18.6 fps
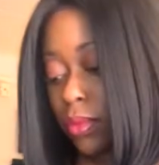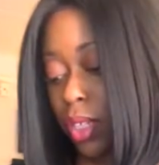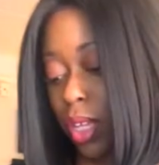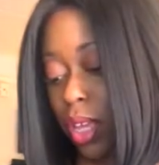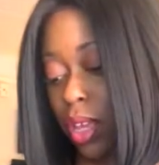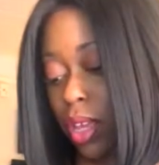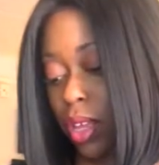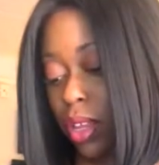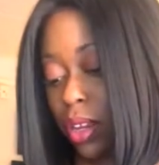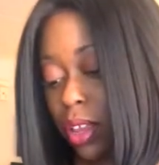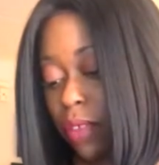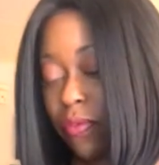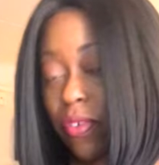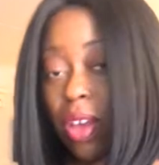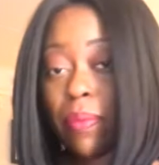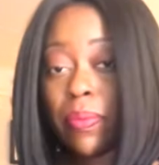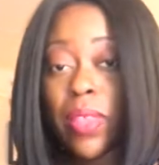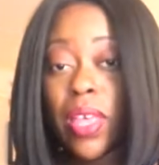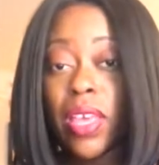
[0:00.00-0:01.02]
and if
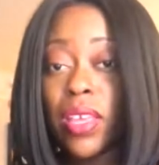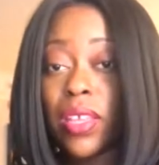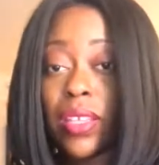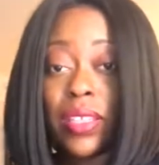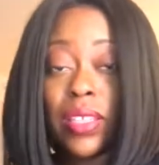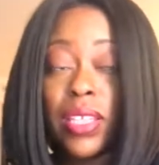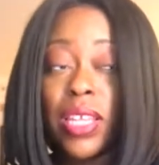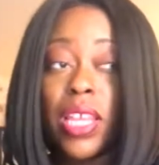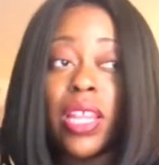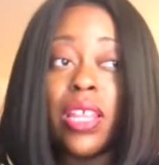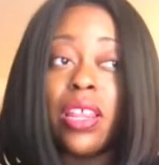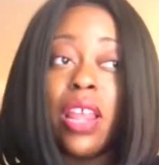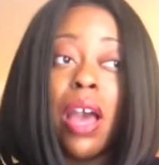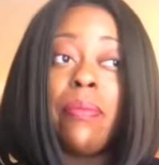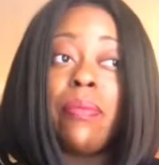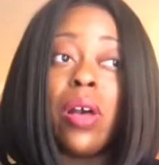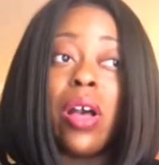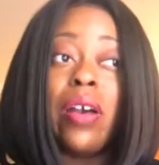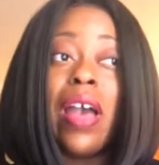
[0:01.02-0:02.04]
I'm like needed,
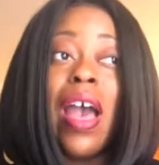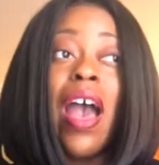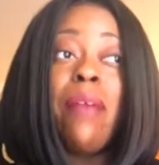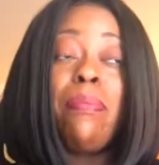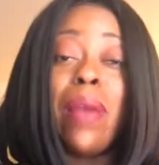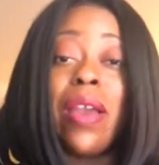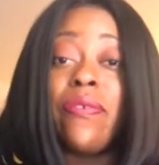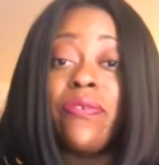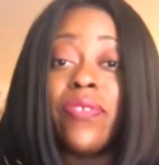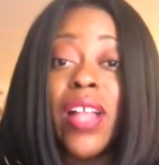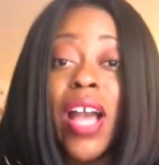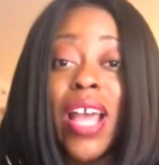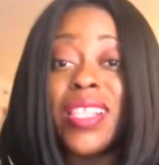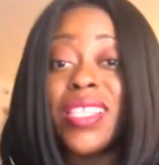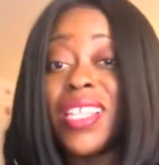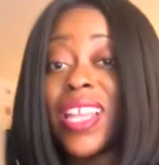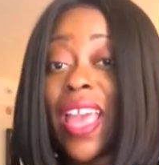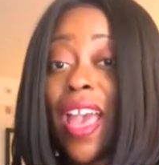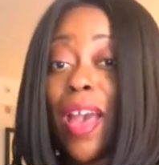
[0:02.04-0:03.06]
I'm gonna have my
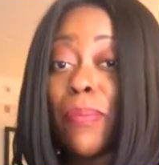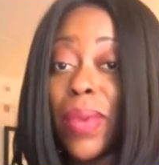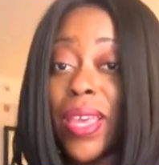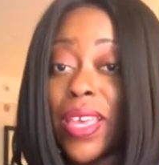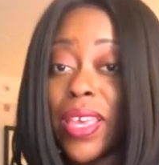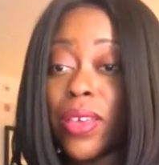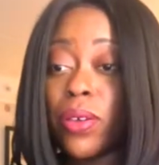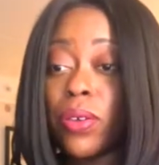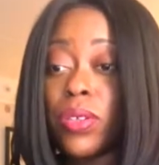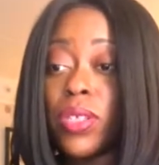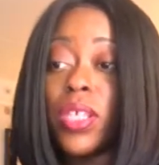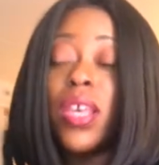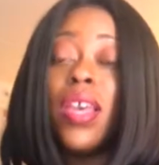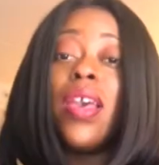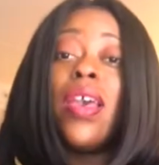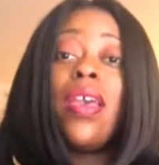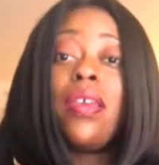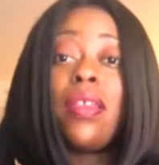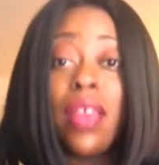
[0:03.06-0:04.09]
flats and I have my heels
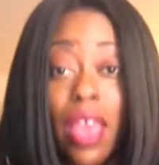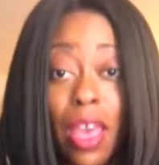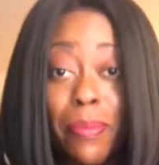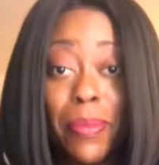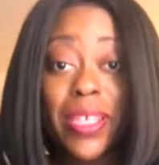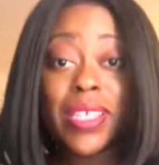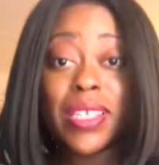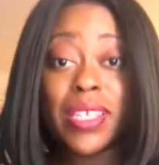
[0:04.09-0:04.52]
and I have my